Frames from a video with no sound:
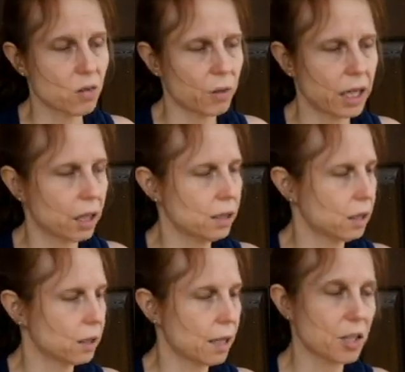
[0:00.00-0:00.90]
well,
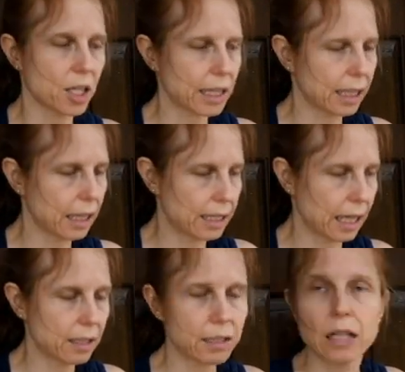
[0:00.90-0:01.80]
I'm not taking a
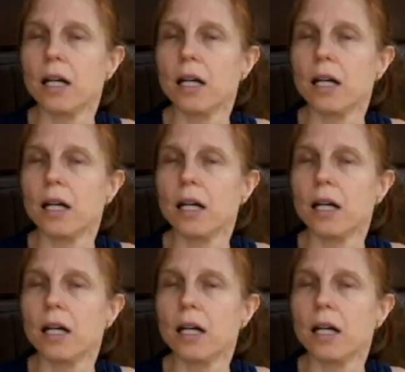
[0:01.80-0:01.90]
tent